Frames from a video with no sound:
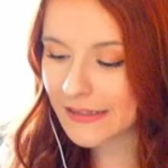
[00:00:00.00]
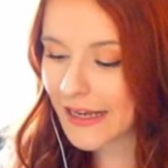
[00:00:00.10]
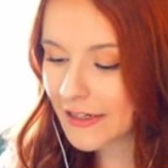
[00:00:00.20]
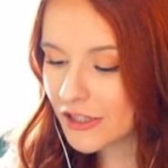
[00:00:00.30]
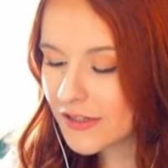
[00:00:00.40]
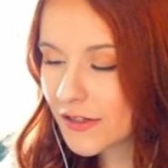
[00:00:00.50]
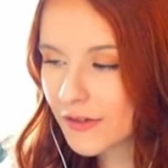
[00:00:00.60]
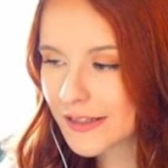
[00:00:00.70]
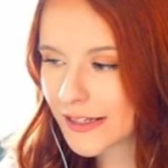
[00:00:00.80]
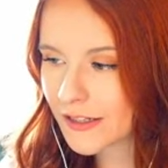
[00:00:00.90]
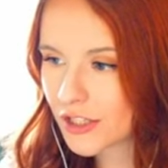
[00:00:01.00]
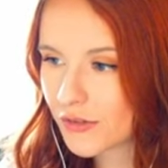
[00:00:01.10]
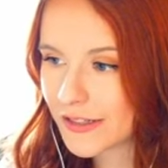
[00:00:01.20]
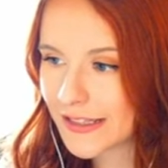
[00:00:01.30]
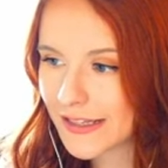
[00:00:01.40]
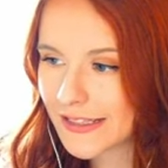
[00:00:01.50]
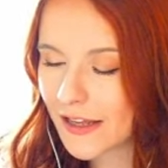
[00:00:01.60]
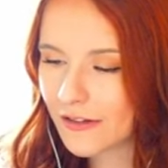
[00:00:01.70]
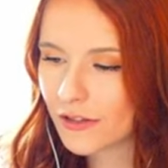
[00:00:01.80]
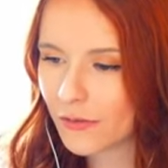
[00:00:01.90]
I just noticed there too, it does
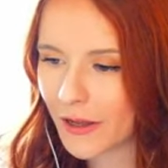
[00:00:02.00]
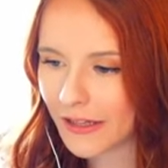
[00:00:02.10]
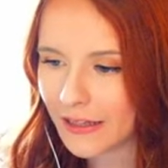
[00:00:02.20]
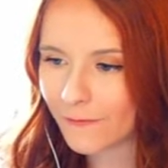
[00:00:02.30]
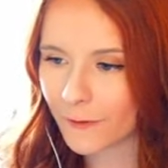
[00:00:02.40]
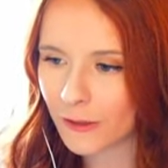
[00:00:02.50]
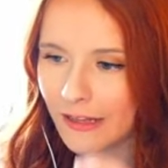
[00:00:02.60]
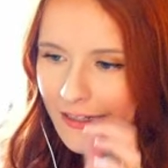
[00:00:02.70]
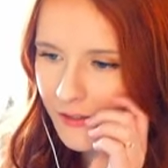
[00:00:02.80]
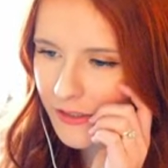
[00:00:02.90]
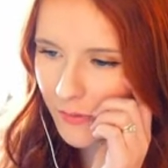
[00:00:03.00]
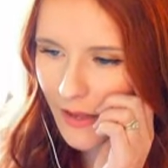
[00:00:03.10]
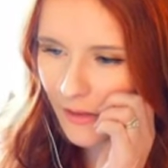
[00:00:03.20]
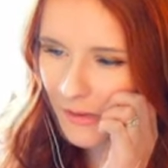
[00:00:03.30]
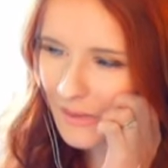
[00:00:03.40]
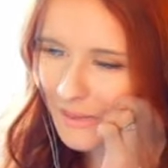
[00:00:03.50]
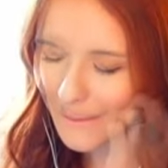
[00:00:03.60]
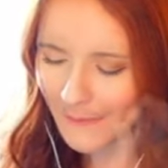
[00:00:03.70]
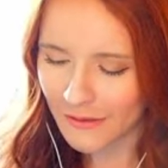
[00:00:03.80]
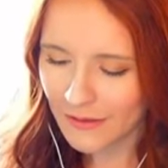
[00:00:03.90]
tell you about like the fertilizer as well.
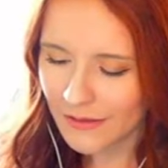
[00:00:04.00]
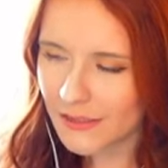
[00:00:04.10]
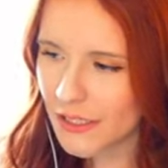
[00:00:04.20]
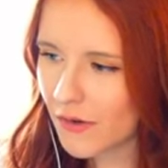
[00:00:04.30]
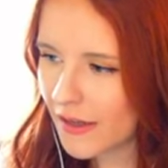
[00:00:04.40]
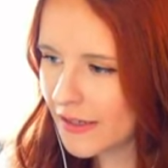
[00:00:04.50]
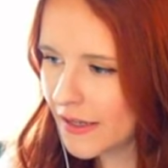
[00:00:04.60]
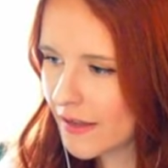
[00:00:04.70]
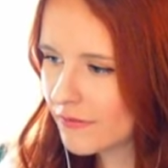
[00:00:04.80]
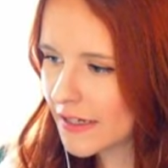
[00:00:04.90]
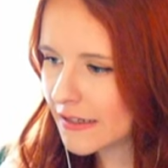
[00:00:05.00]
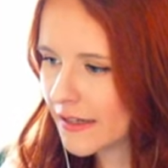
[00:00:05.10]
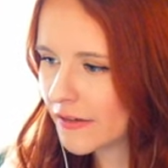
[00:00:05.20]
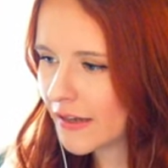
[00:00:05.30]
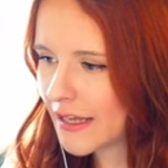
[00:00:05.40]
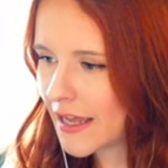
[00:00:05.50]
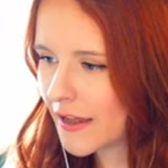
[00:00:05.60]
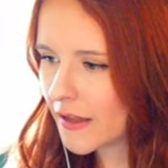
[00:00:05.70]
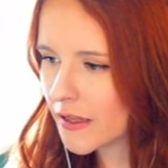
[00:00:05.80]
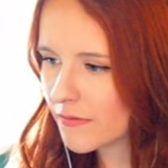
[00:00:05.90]
So I have right now, I
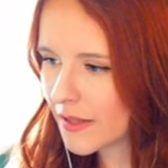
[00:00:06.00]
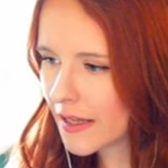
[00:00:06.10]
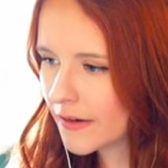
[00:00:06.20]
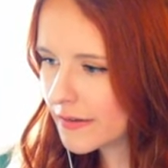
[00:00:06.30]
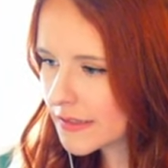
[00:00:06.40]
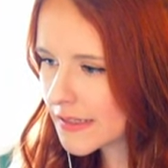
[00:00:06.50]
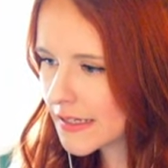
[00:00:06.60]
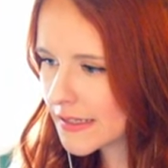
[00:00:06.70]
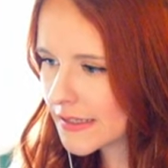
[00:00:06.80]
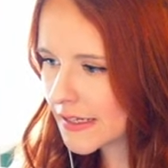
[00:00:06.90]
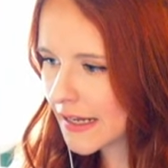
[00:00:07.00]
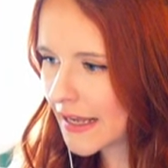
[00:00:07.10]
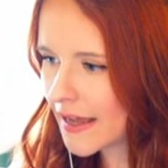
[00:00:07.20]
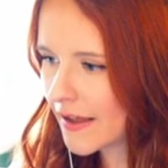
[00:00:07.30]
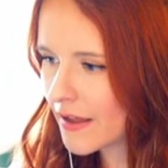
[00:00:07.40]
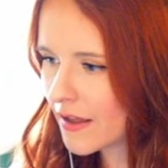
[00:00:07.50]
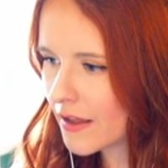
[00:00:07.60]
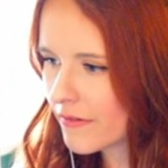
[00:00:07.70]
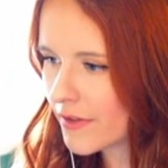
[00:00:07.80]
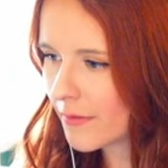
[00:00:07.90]
have carrot seeds and I
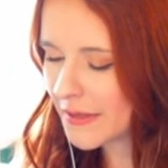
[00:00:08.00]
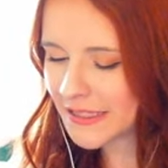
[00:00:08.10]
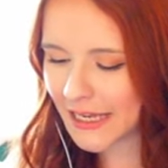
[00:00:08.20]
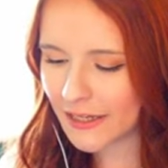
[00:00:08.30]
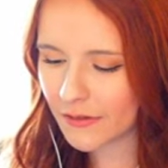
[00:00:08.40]
have potato